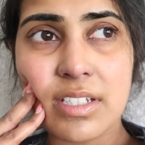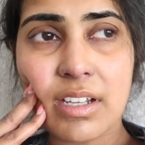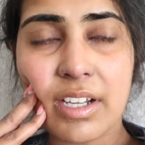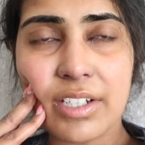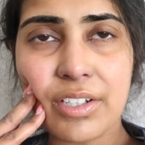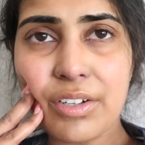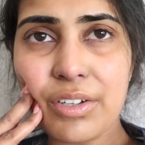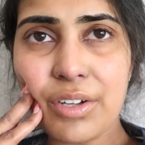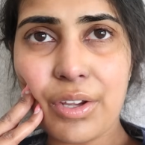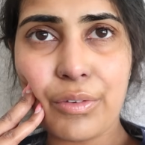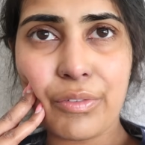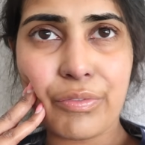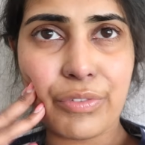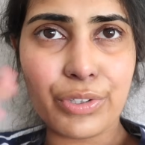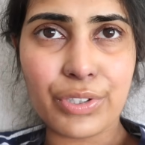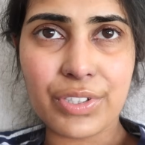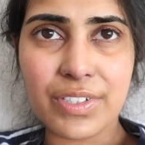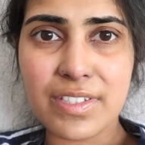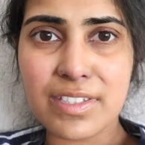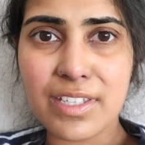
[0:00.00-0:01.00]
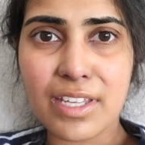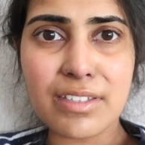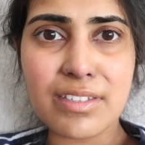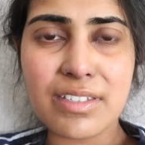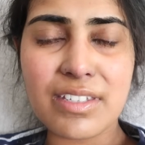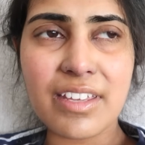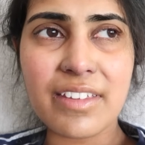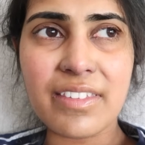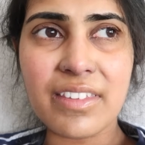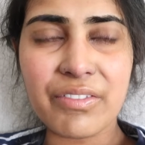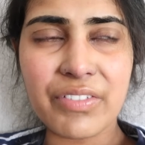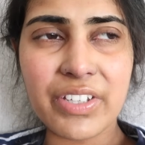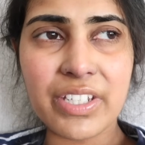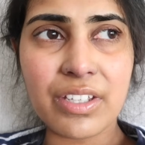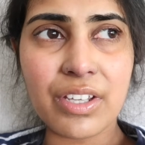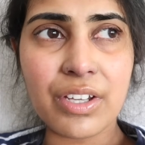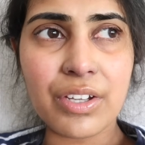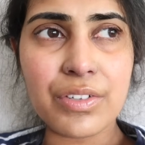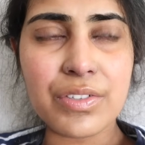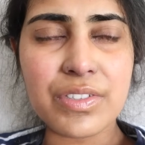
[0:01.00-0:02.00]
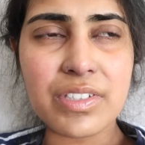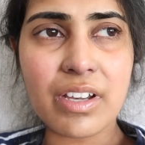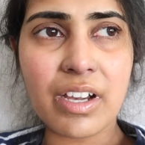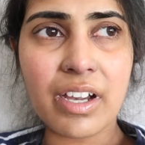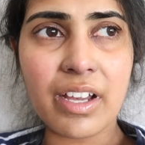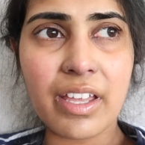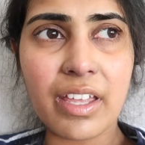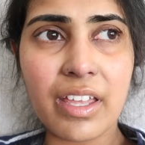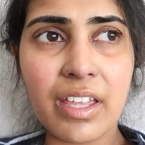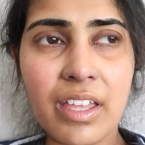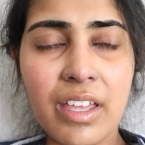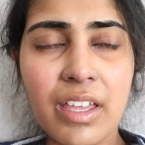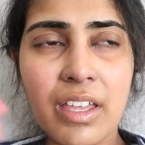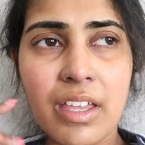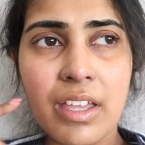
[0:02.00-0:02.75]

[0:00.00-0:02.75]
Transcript: I don't know if you could sense it in the videos. I